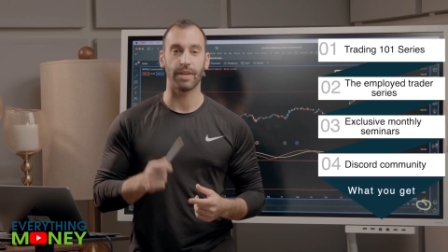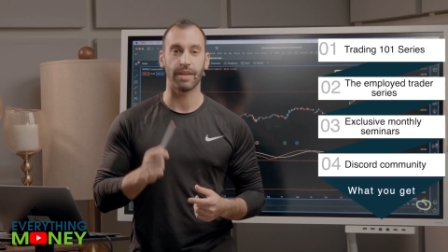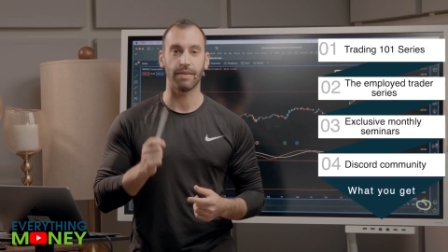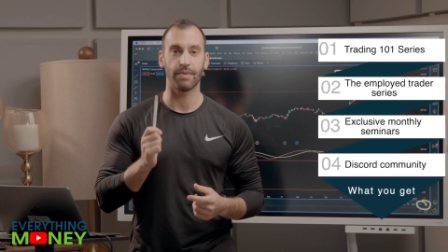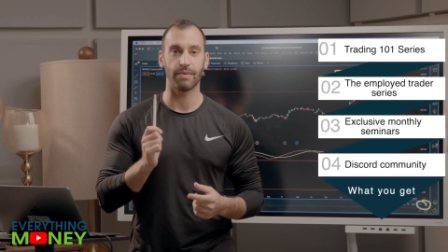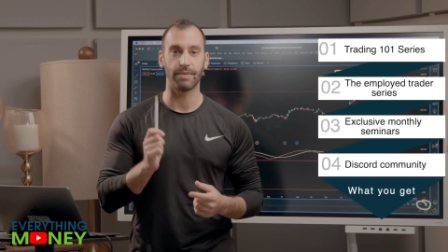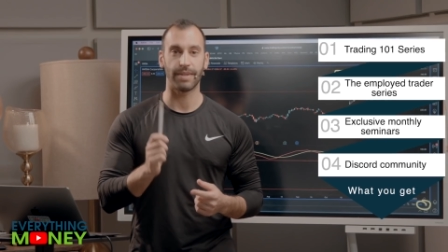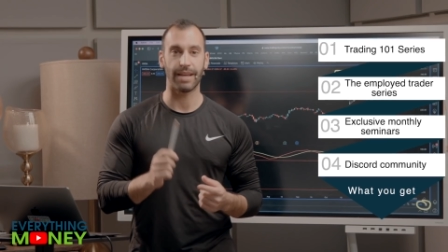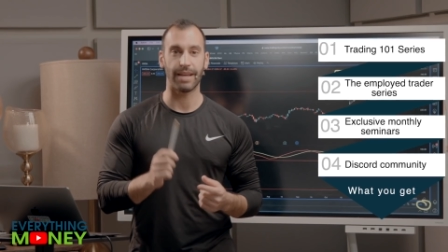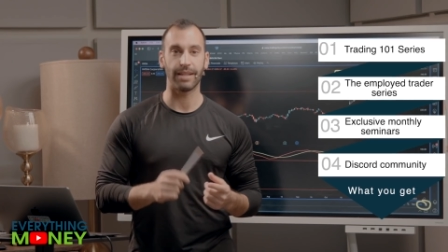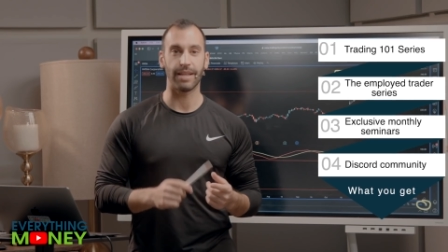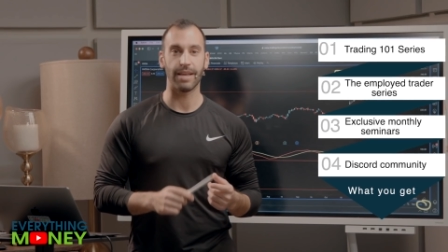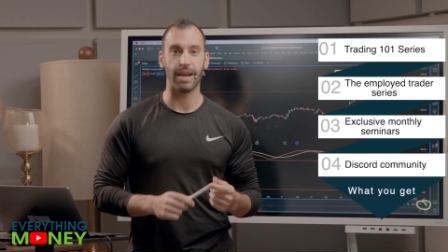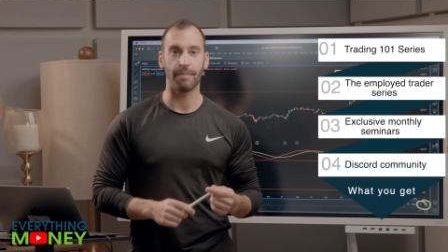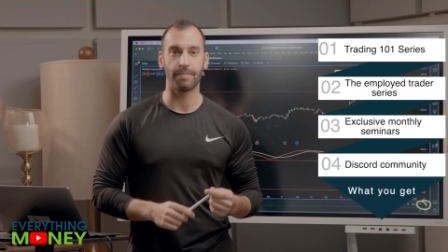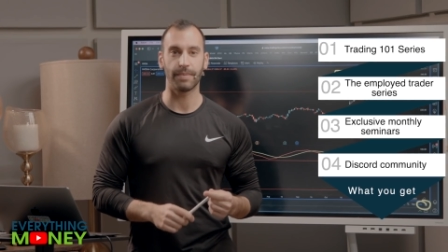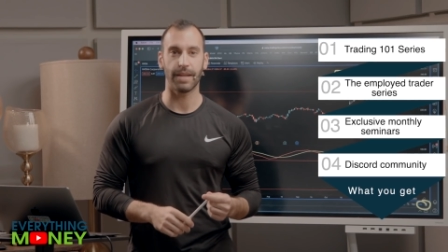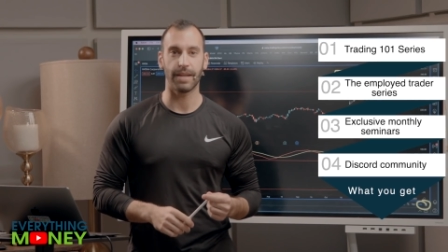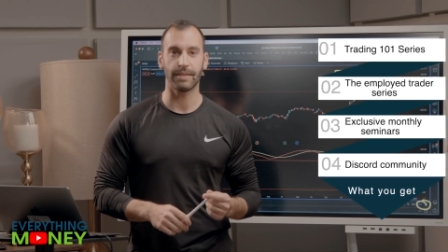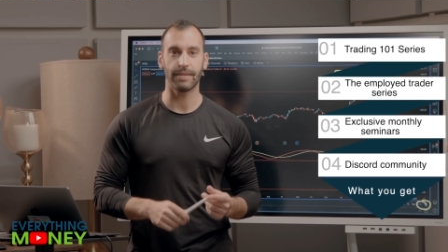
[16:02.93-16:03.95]
give you daily
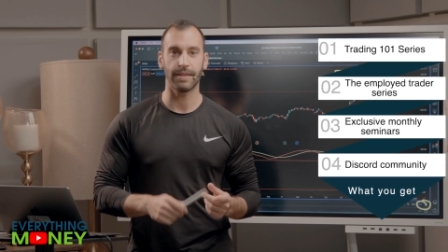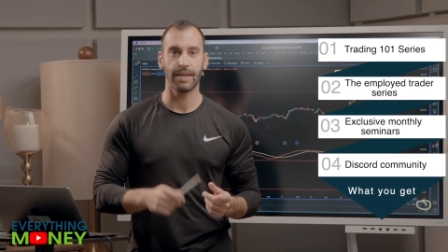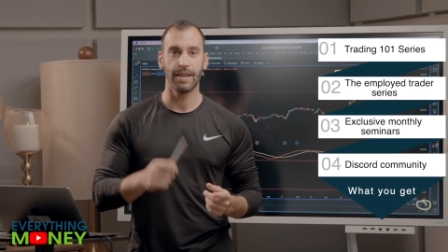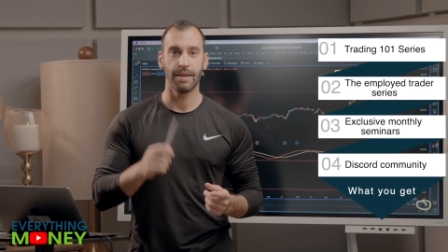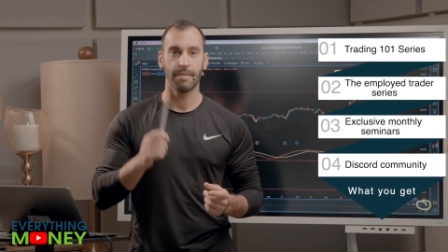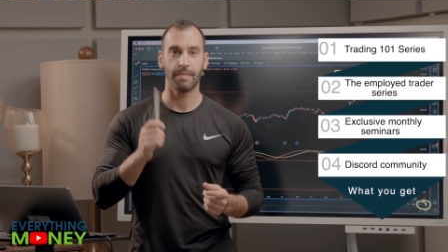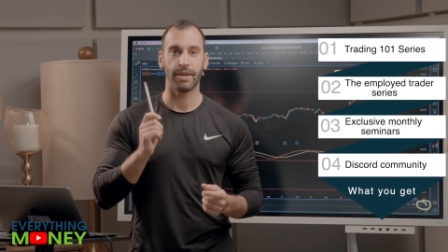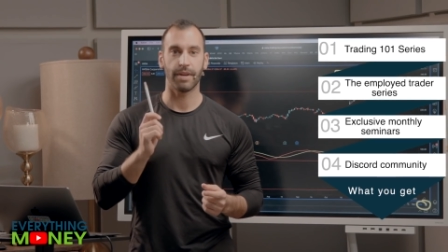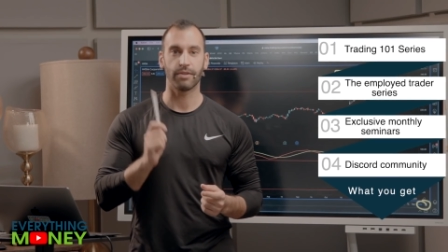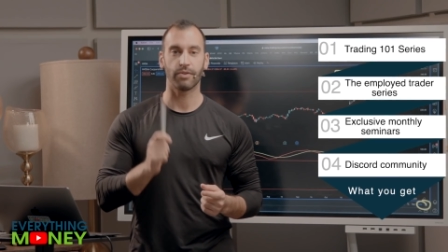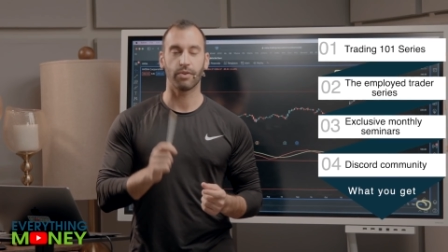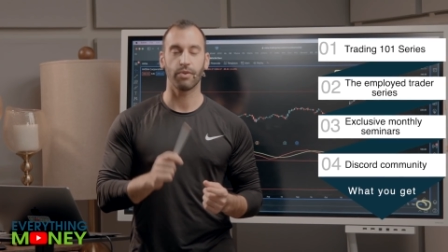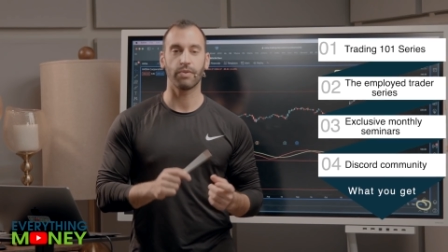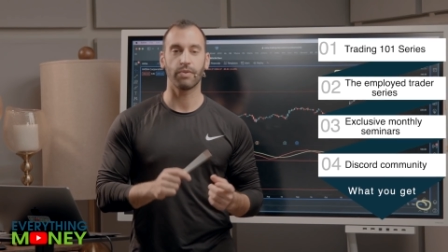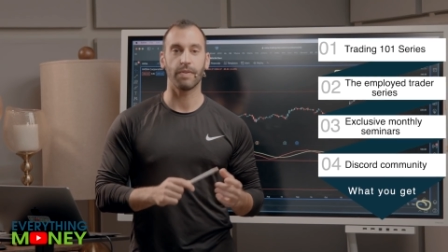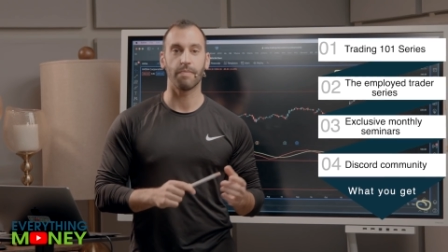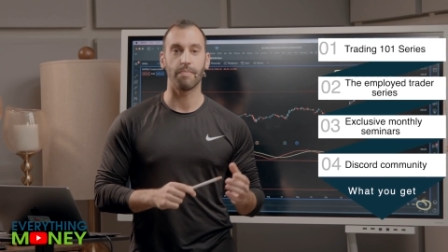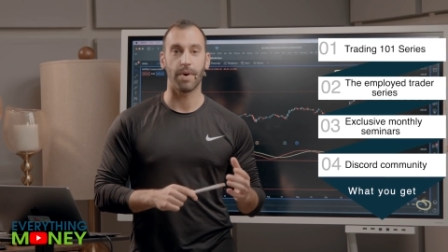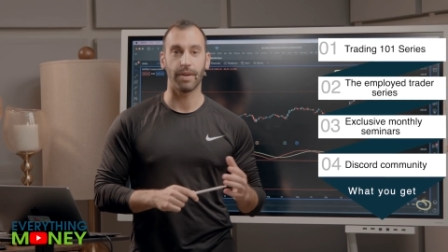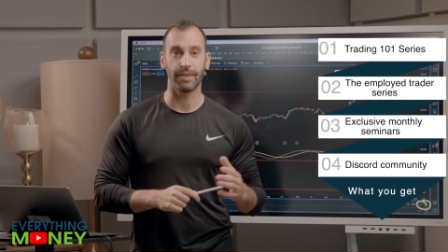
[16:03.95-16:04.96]
updates, my
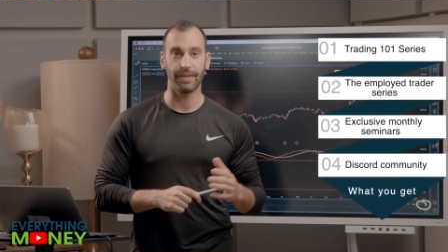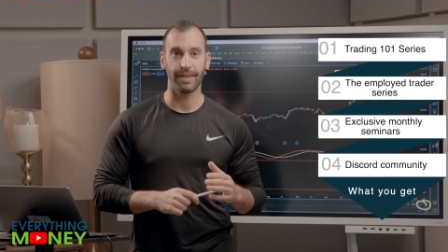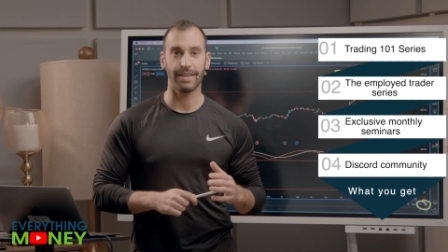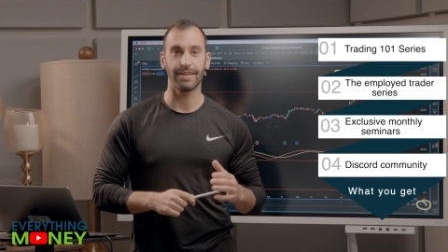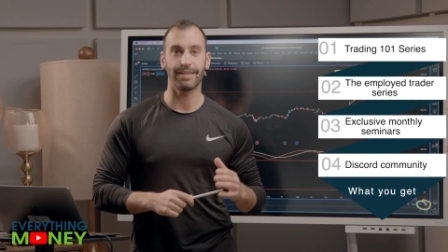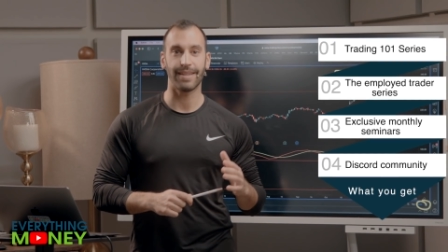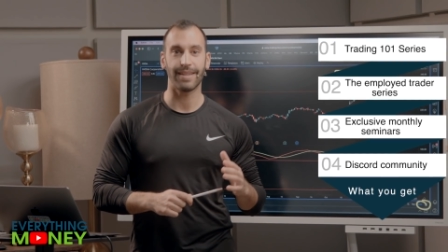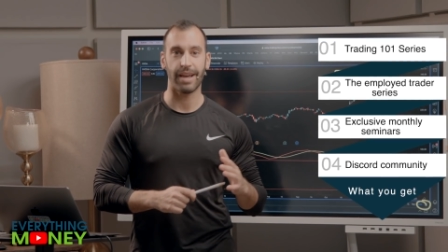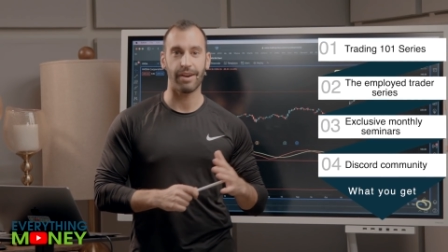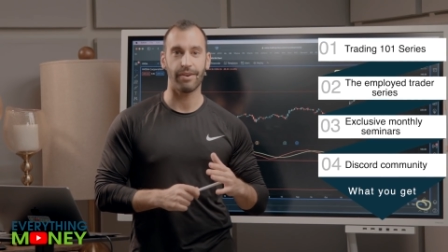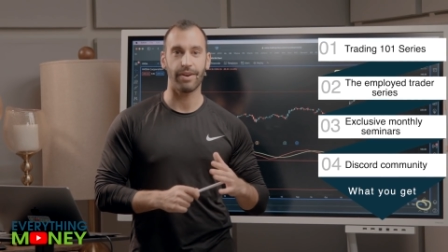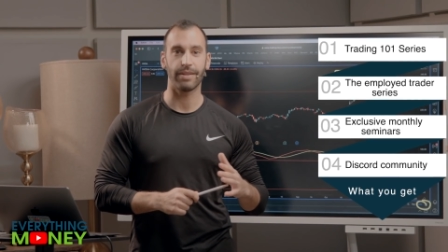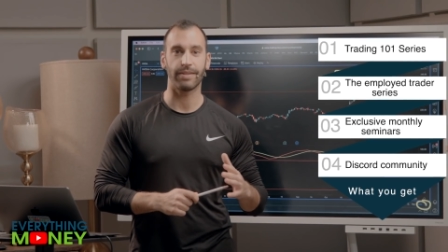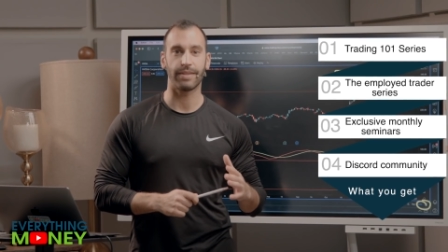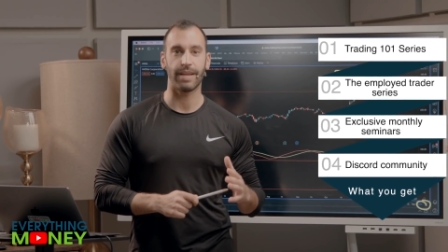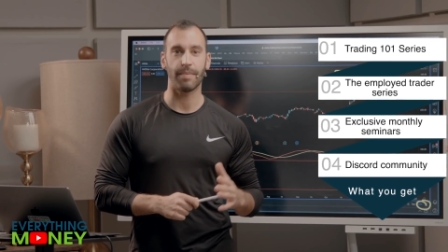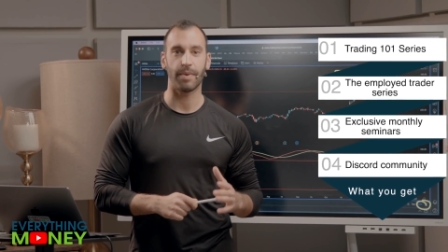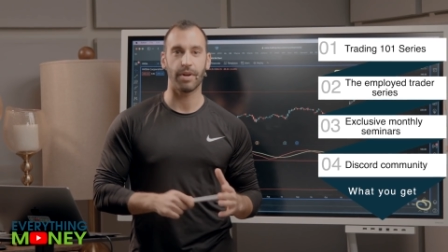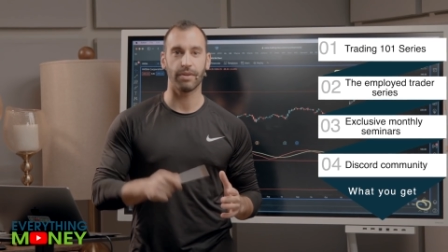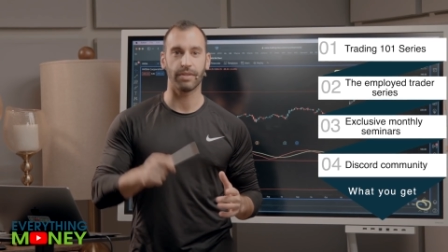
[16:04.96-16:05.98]
exclusive monthly Saturday
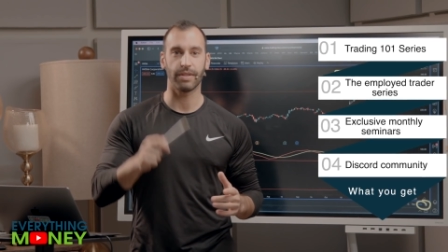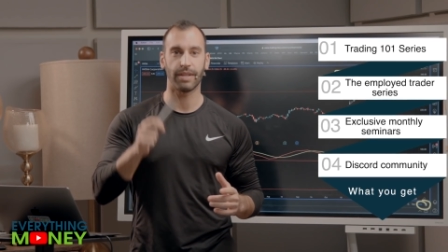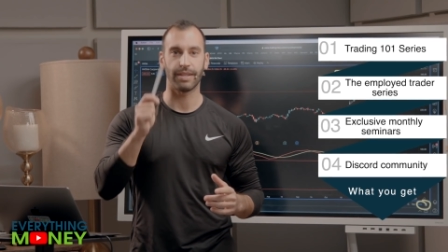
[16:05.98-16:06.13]
seminars,